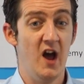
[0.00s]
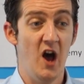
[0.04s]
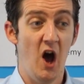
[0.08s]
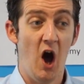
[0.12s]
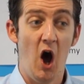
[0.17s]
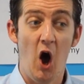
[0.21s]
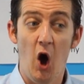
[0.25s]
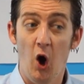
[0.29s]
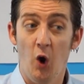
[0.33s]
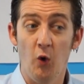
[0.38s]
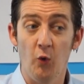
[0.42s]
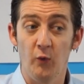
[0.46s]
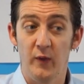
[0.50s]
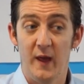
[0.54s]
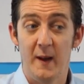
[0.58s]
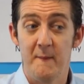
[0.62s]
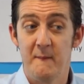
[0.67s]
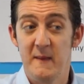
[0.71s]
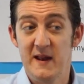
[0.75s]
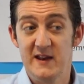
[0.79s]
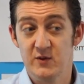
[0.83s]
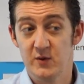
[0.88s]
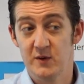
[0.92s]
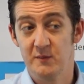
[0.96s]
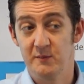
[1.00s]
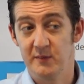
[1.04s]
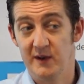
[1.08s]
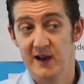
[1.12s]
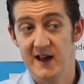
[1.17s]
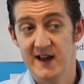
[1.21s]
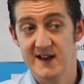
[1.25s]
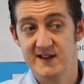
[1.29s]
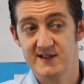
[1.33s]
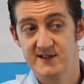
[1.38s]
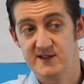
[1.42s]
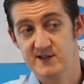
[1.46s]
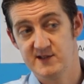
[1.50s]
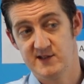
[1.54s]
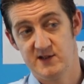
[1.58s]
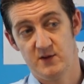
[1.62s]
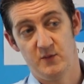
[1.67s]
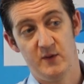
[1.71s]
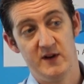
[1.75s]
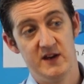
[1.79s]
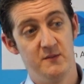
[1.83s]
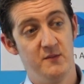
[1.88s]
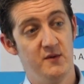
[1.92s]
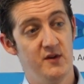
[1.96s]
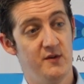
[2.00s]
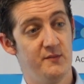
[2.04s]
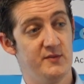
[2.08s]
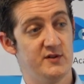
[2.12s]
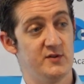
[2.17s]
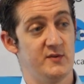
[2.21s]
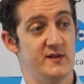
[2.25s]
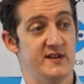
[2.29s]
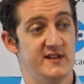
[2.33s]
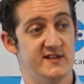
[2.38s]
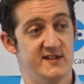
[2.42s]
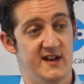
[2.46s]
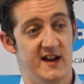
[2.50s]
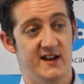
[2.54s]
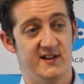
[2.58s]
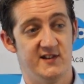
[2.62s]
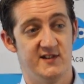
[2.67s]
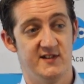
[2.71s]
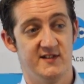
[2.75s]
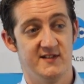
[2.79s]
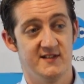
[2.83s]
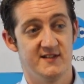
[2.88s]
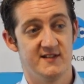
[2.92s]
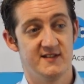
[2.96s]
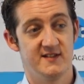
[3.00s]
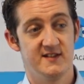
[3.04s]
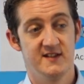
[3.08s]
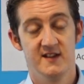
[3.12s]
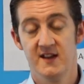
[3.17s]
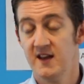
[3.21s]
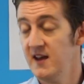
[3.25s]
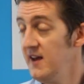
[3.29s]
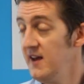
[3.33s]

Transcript: hold that menu in place so when you move between sections,